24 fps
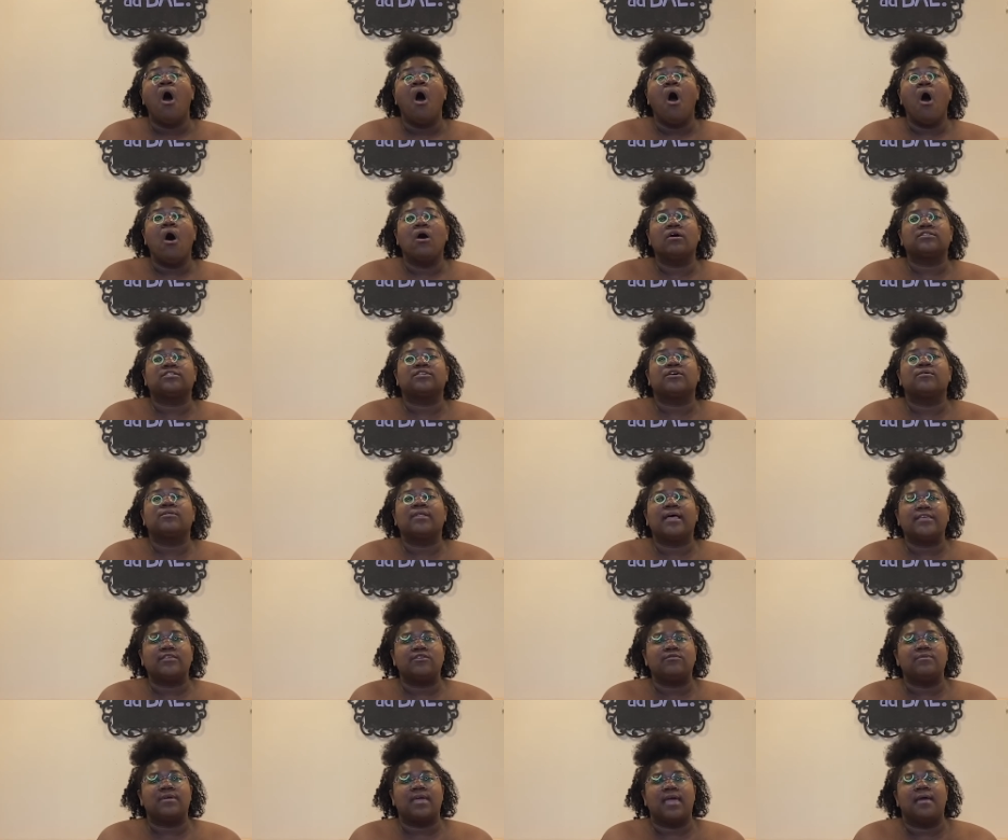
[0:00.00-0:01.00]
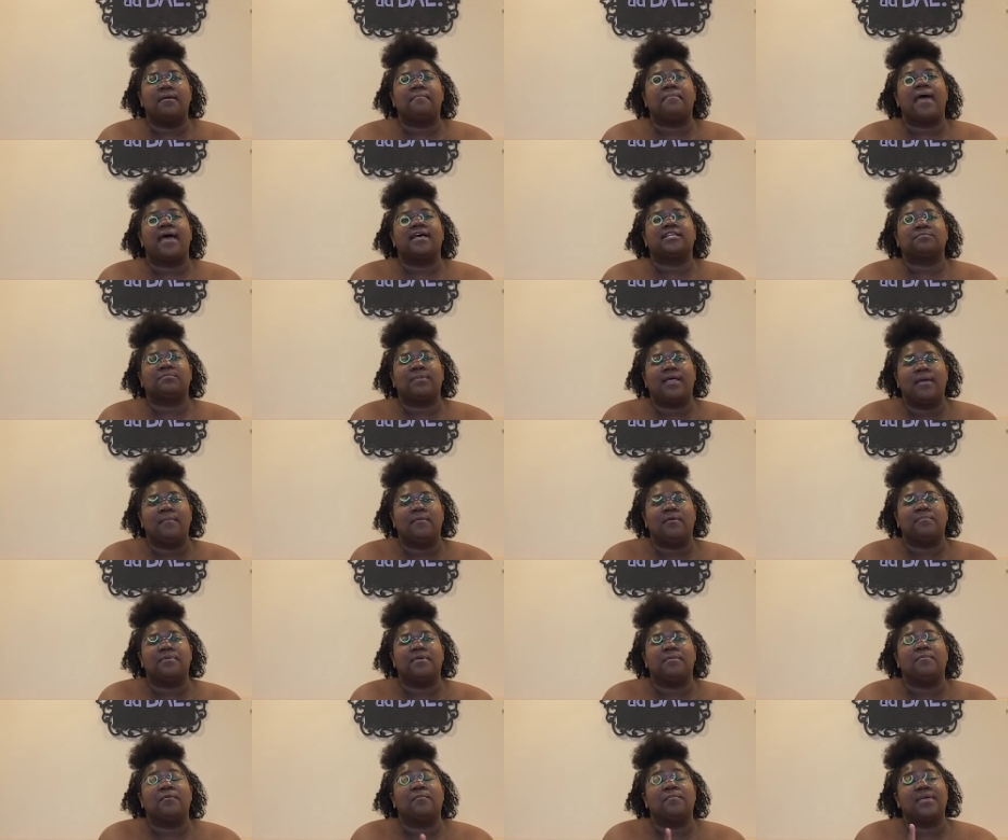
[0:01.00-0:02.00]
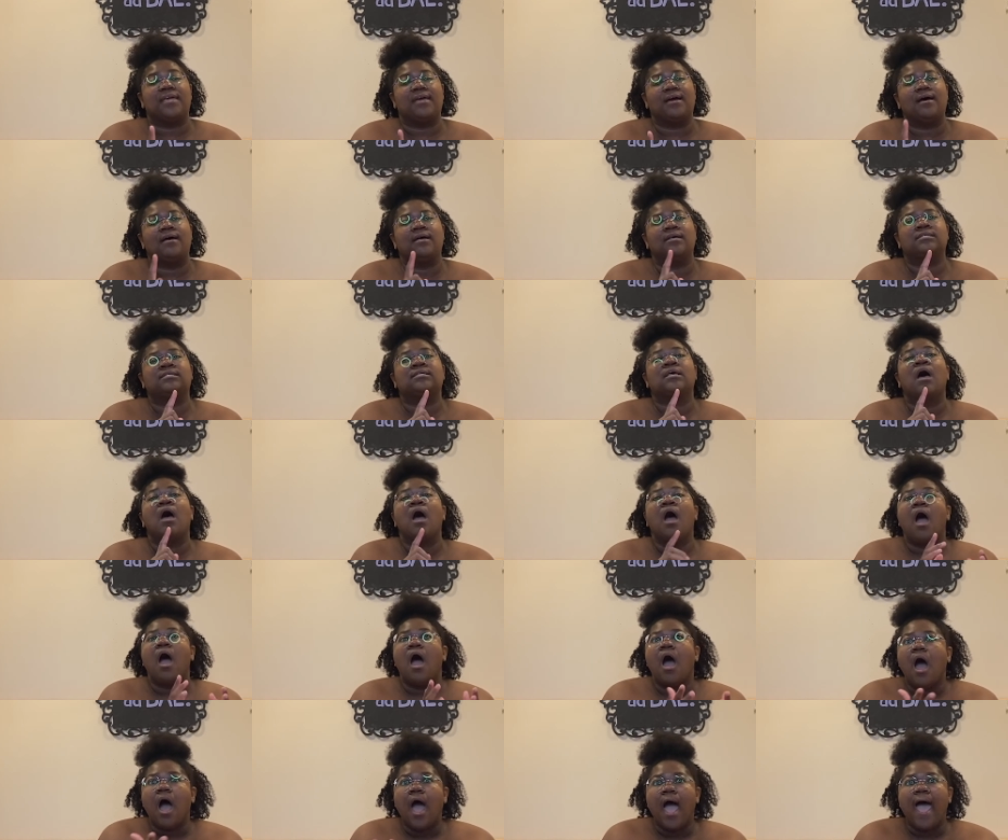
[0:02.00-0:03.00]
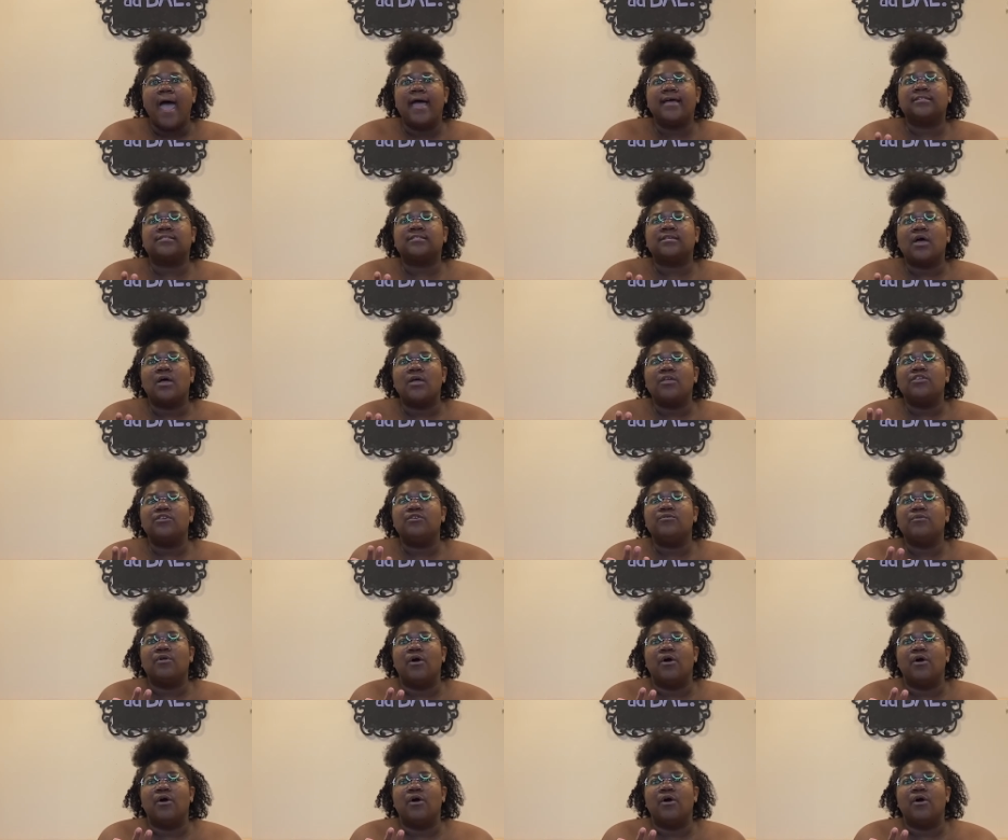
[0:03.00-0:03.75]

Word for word: also like you can't pass blame on people because as you